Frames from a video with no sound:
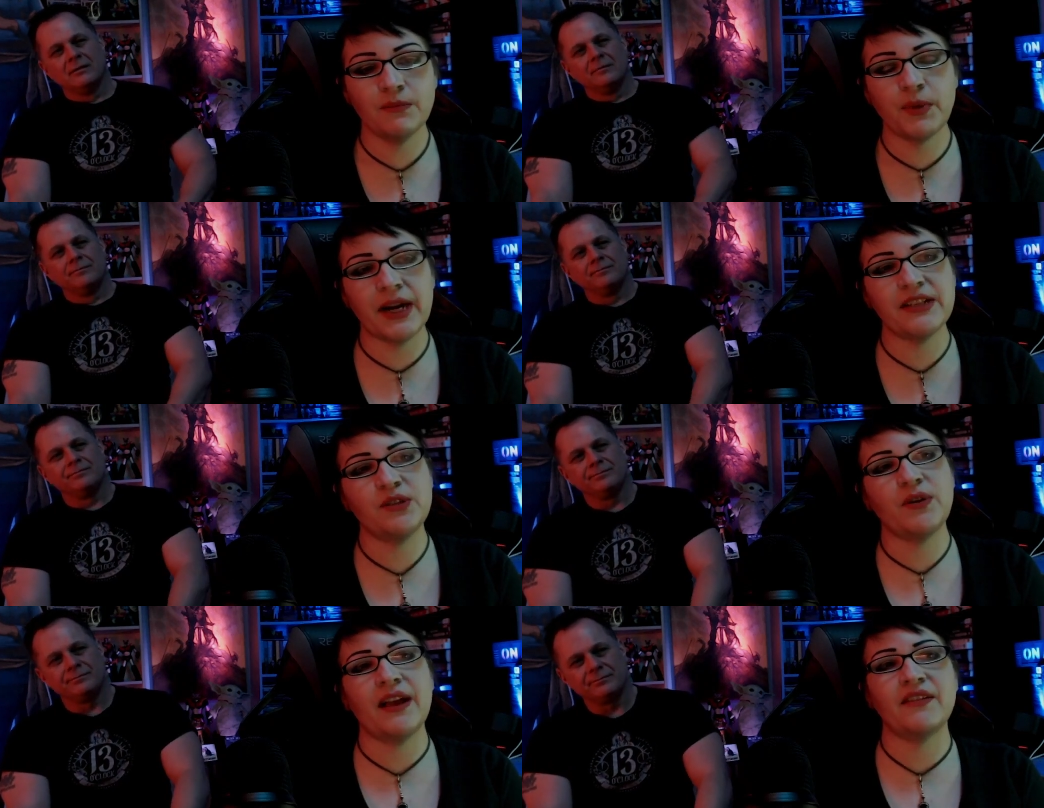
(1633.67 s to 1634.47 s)
Speaker 1: but I
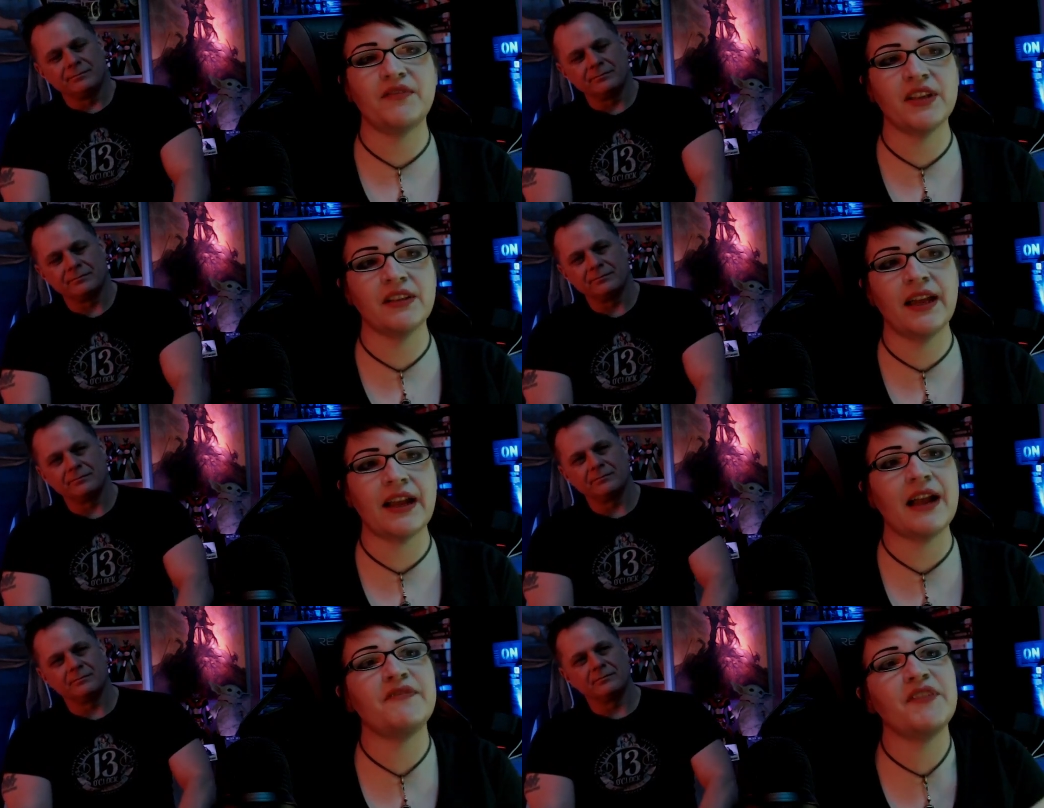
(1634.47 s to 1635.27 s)
do kind of feel like
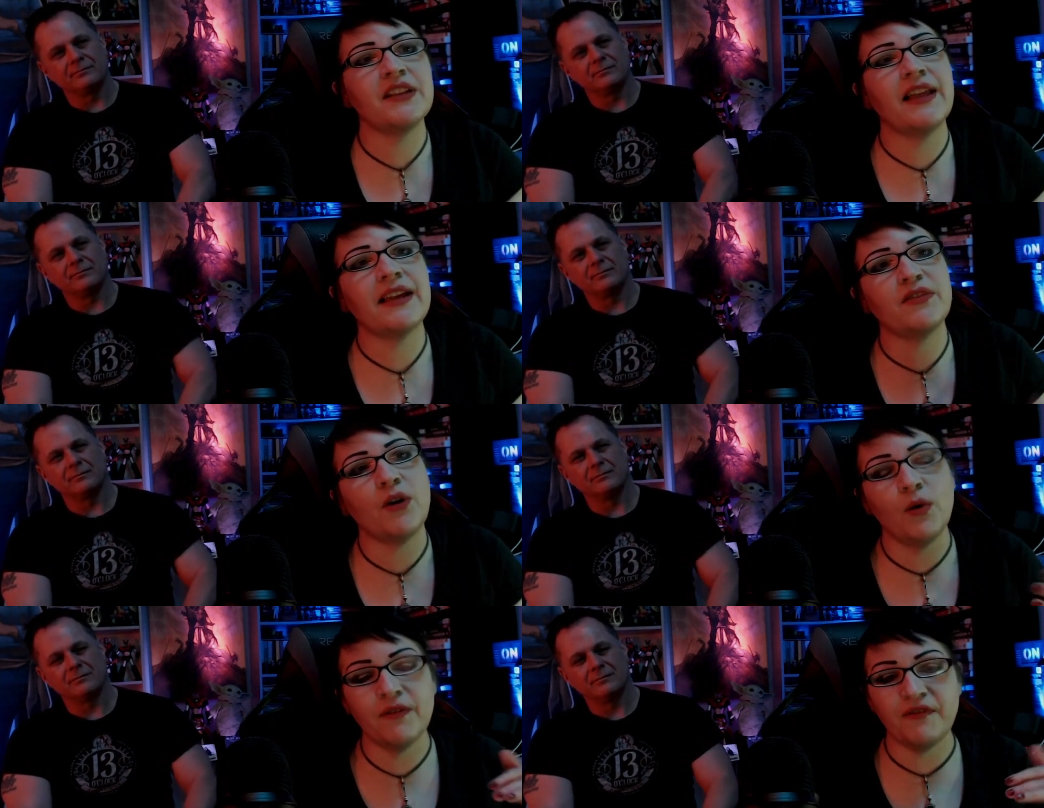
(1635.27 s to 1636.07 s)
I feel like the
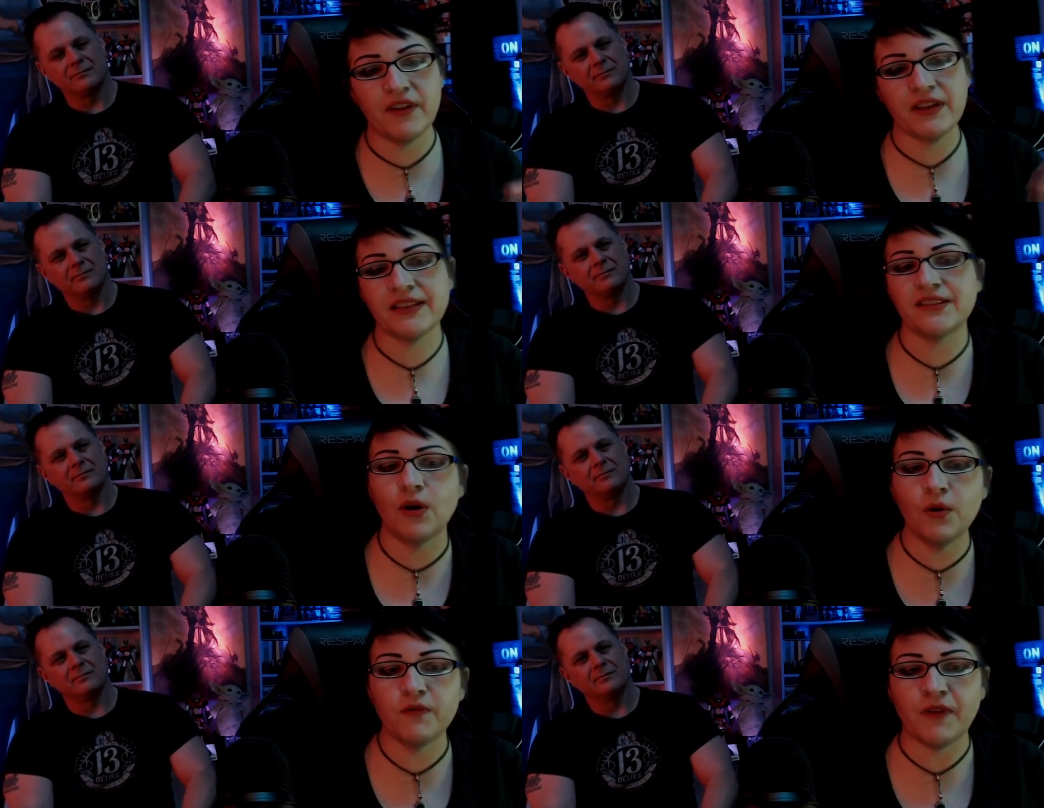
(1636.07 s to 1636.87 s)
whole because the
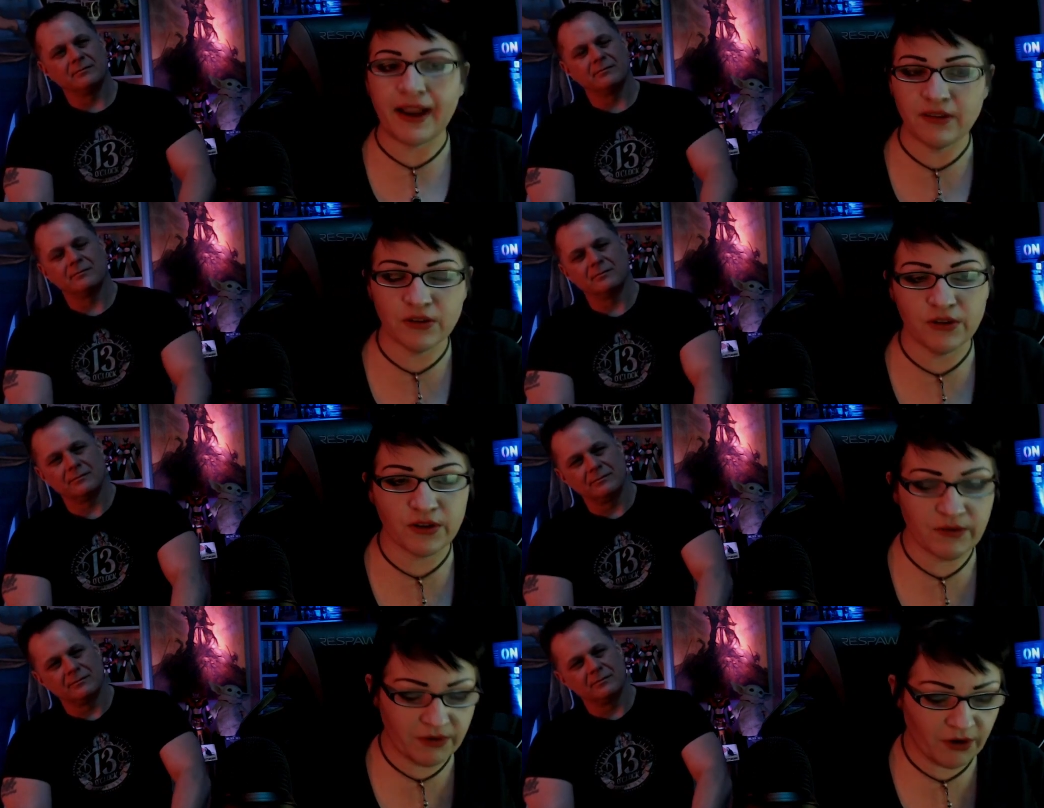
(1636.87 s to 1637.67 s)
whole final
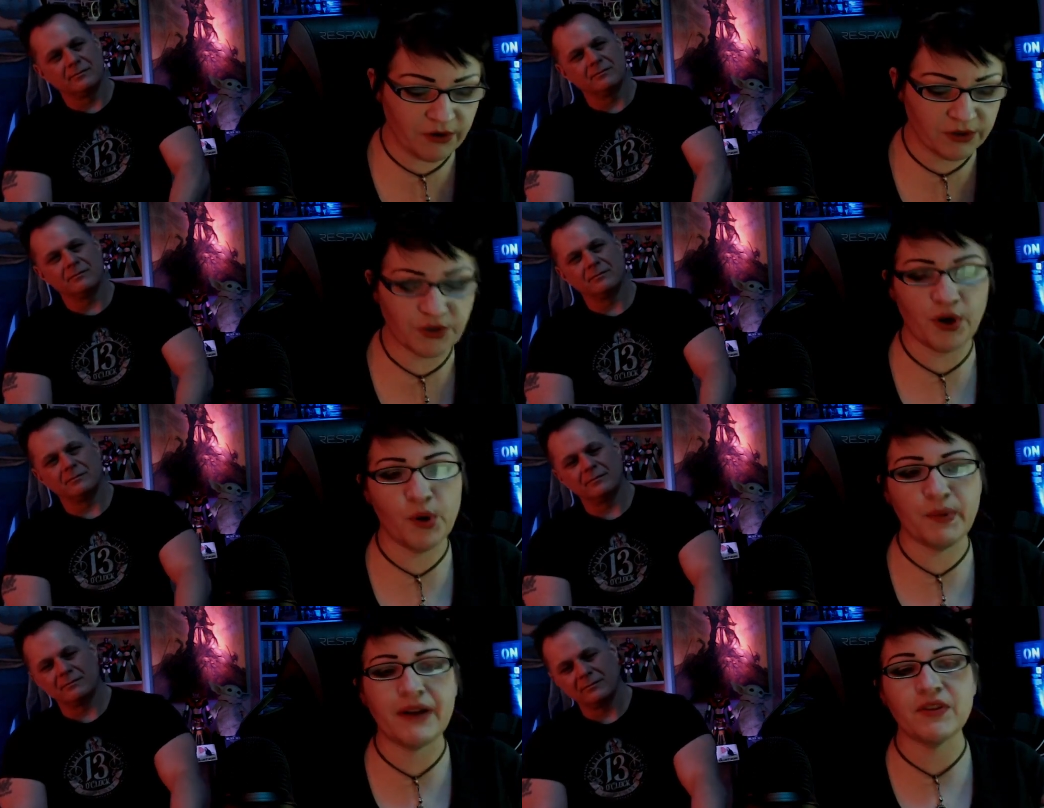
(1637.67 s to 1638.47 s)
girl, girl
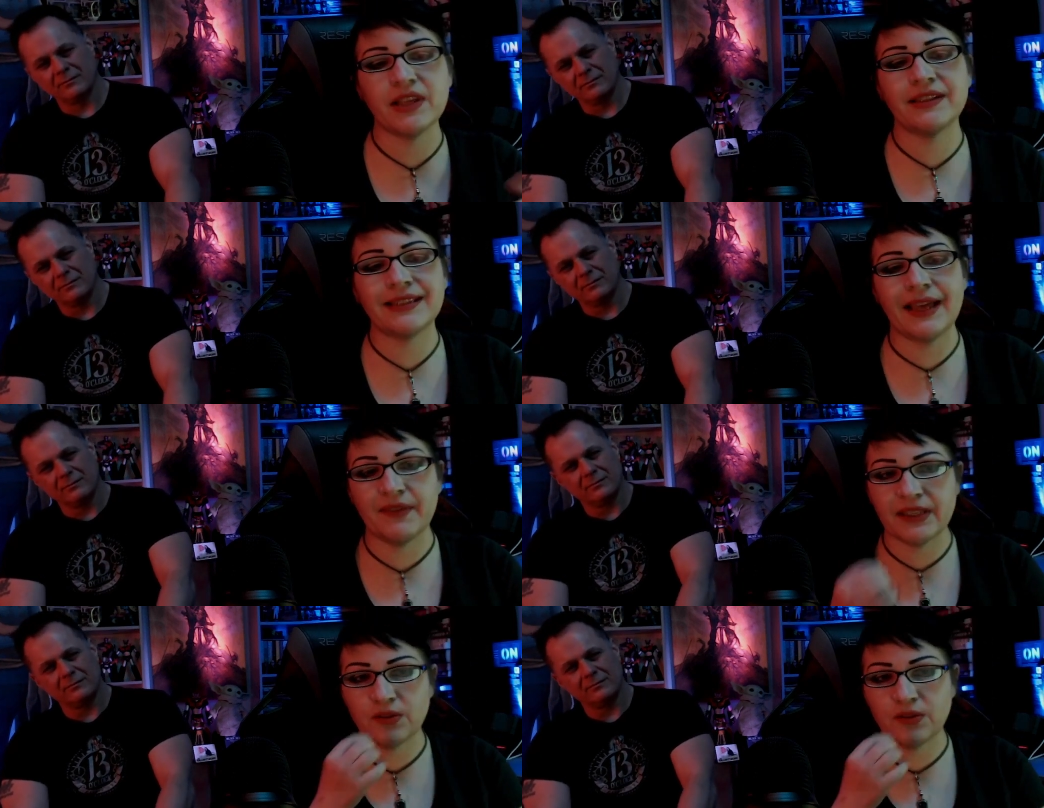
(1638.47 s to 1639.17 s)
trope and everything like that that